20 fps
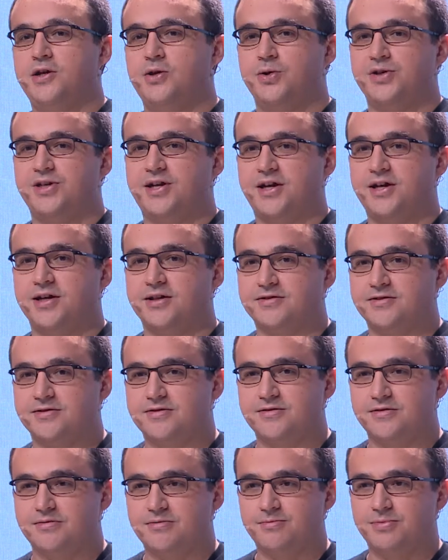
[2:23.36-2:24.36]
you get it,
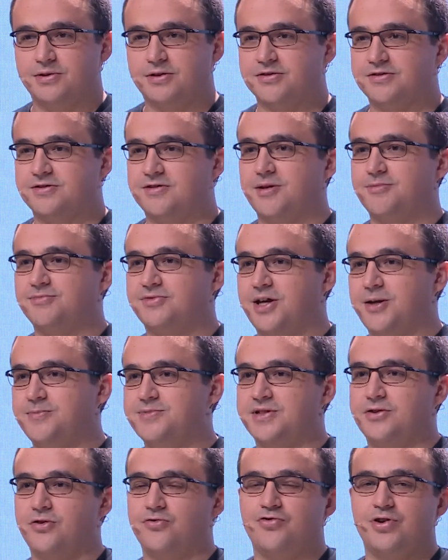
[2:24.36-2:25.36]
because sometimes
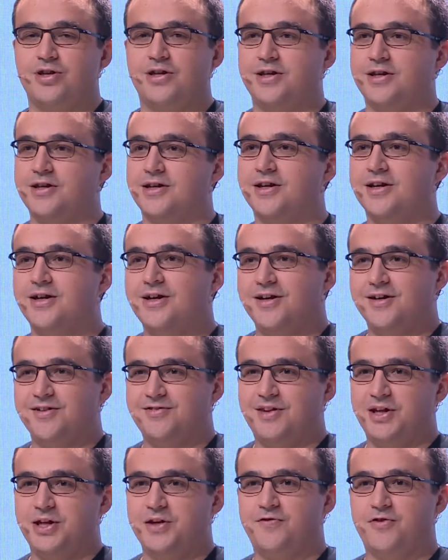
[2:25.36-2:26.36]
they don't really
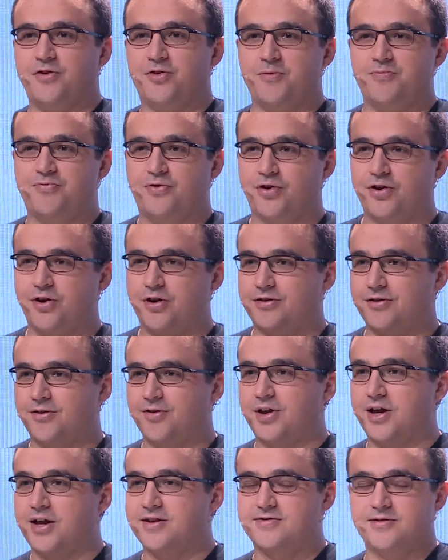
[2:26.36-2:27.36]
deliver the product or
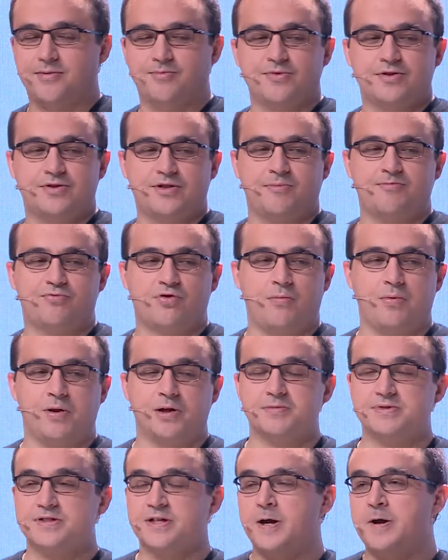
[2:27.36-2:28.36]
they get some
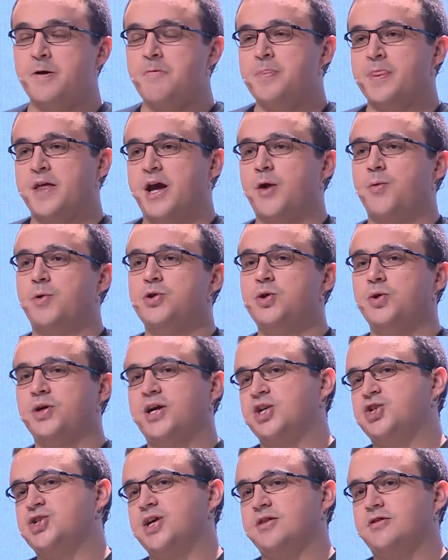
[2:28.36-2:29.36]
problems. And when you look
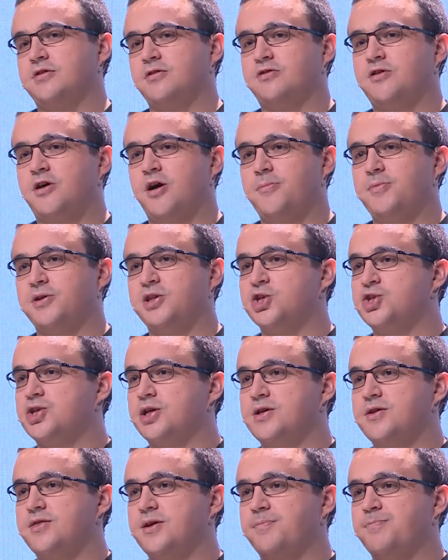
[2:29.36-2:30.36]
at Jet.com,
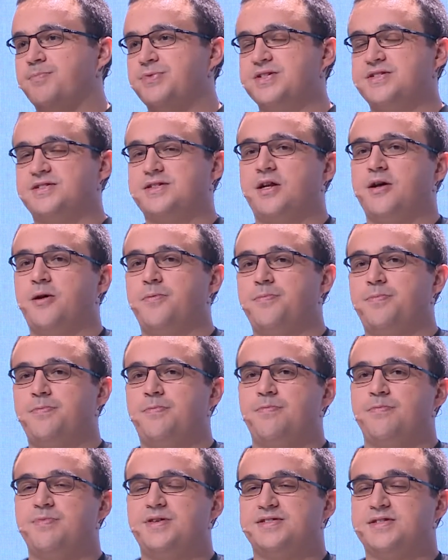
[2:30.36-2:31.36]
initially they
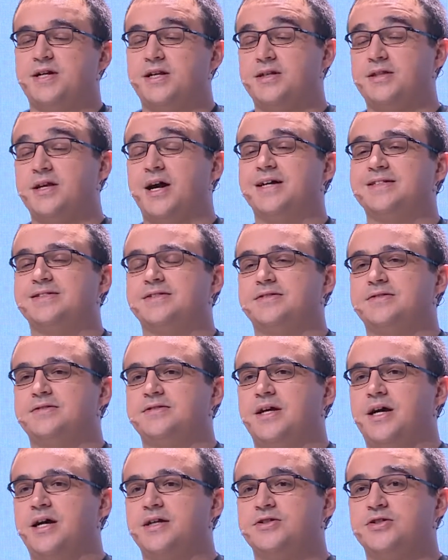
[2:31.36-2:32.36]
started as
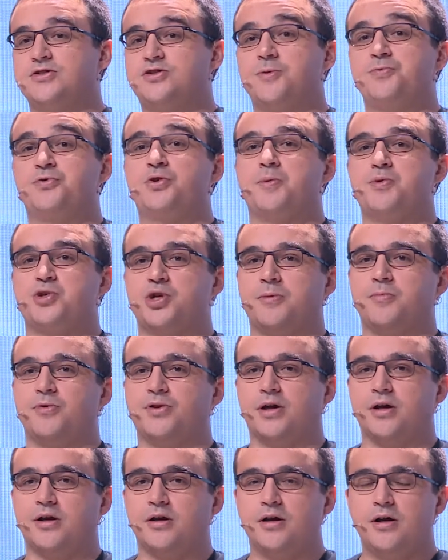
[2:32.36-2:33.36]
a subscription
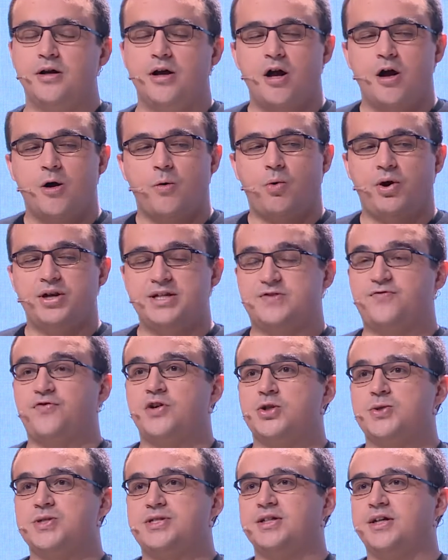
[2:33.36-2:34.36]
model. What is very
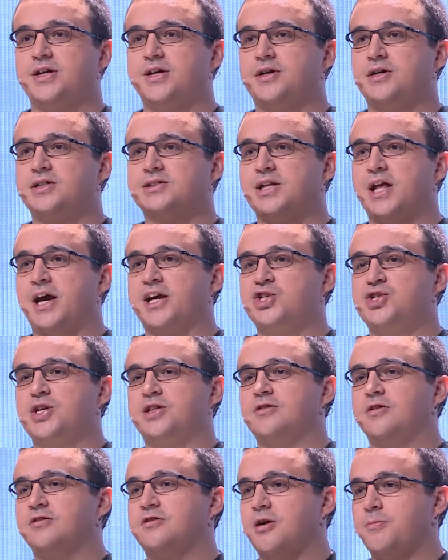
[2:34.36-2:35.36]
interesting here is like
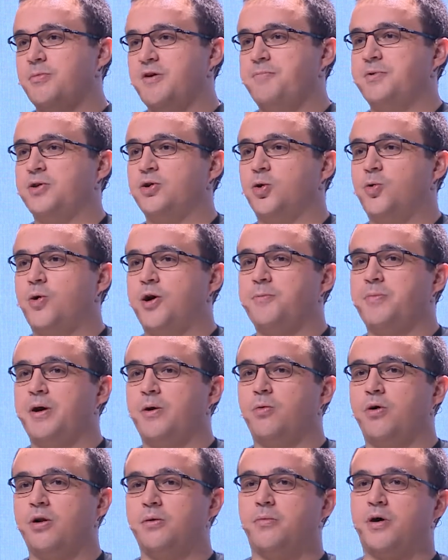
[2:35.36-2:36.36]
Jet.com have been acquired by
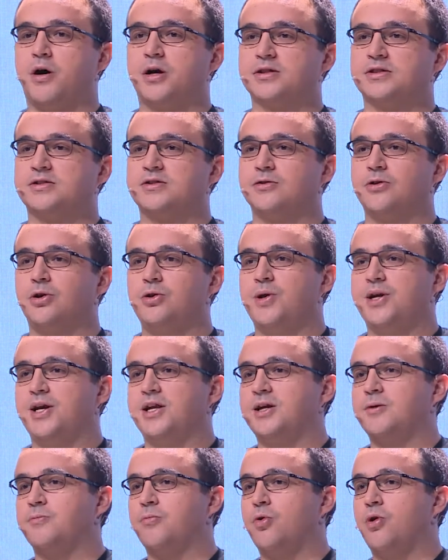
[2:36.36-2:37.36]
Walmart. So now you're
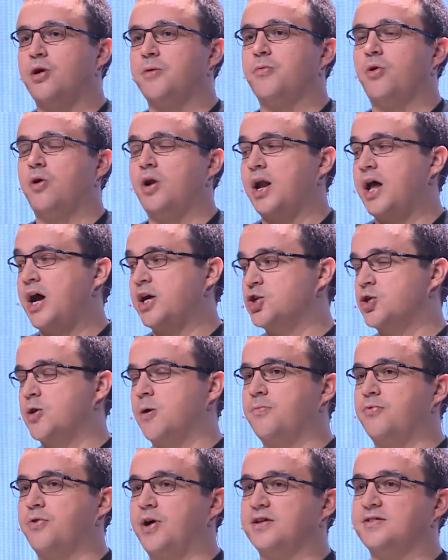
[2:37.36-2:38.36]
getting more and more large
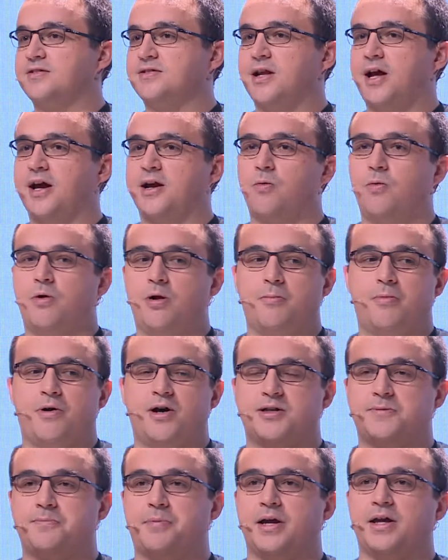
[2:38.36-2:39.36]
corporates like
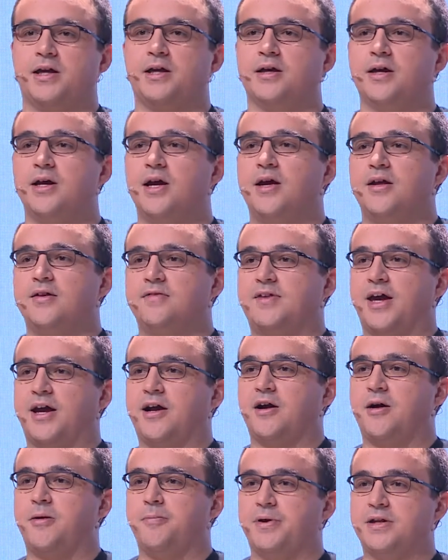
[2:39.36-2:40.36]
Walmart buying tech
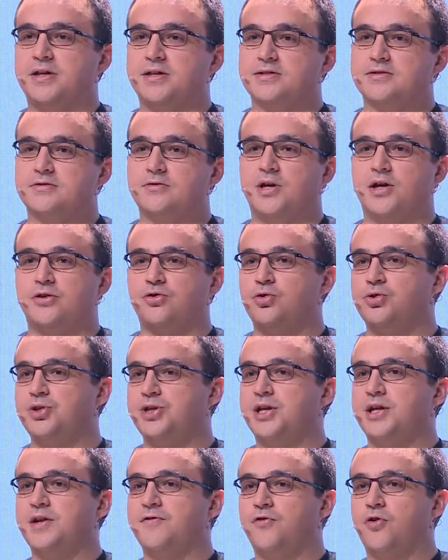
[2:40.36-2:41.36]
companies. You get
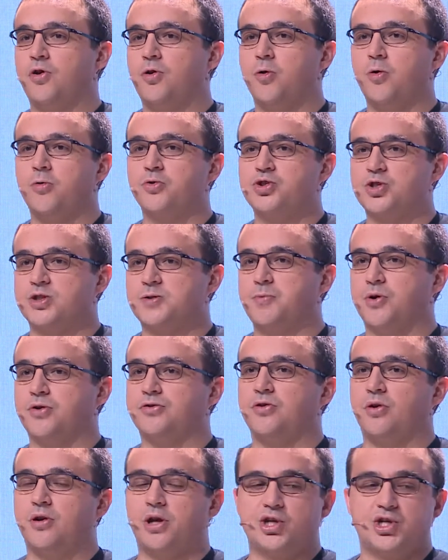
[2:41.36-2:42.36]
Unilever, who just bought
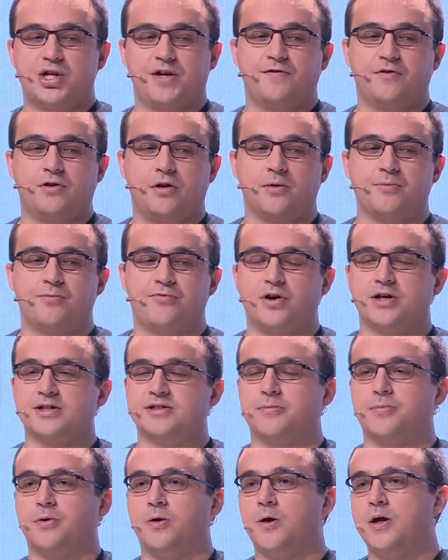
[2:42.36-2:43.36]
Dollar Shave Club, for
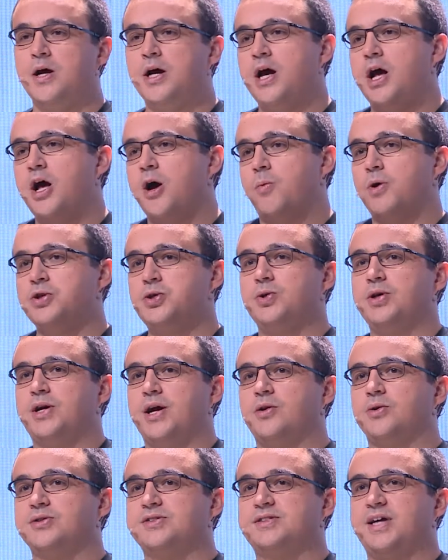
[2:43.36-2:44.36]
example. When you look at
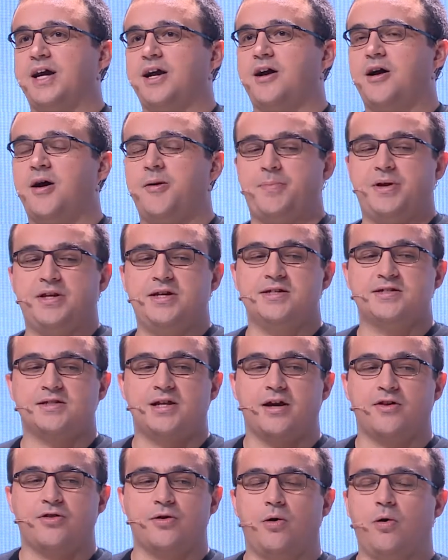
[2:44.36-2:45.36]
those tech companies,
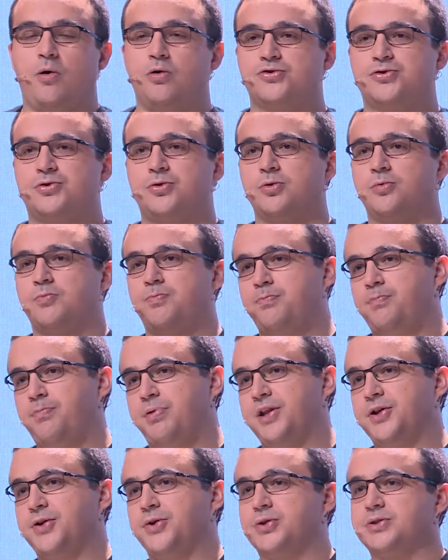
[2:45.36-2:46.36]
like the old school
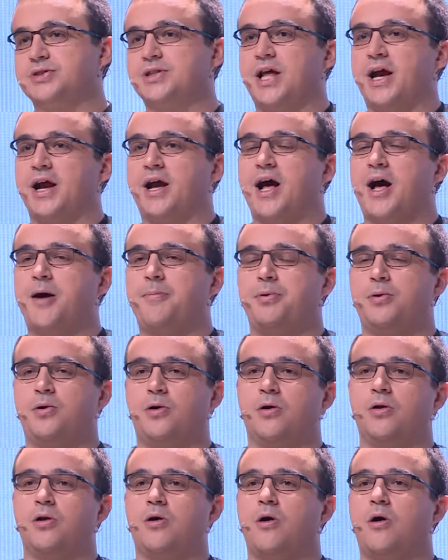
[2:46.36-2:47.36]
players like
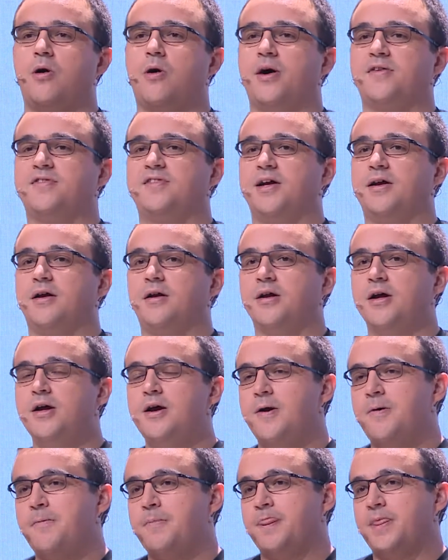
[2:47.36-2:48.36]
Apple or Dell,
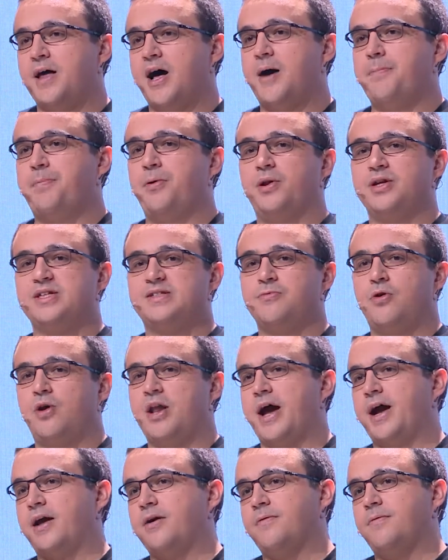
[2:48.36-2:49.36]
Apple is more
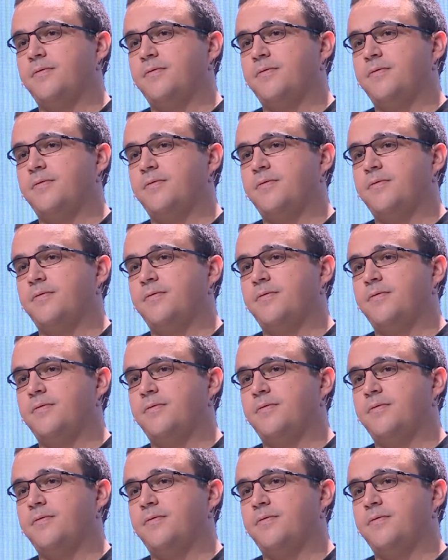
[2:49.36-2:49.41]
like